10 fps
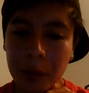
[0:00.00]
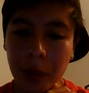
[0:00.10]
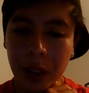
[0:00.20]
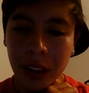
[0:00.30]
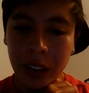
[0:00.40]

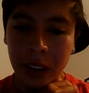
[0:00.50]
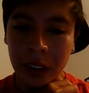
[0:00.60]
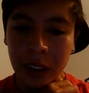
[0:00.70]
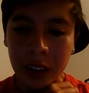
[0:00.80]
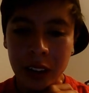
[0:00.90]
But
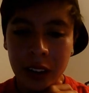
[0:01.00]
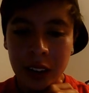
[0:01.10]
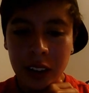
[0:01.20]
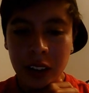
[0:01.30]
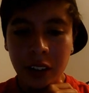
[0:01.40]

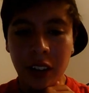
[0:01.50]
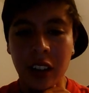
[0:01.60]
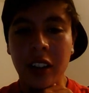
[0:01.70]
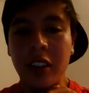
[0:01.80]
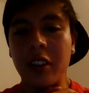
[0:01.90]
the
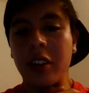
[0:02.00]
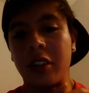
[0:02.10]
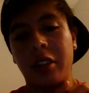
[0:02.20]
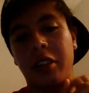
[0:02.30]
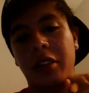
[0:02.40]

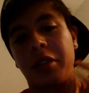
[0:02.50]
other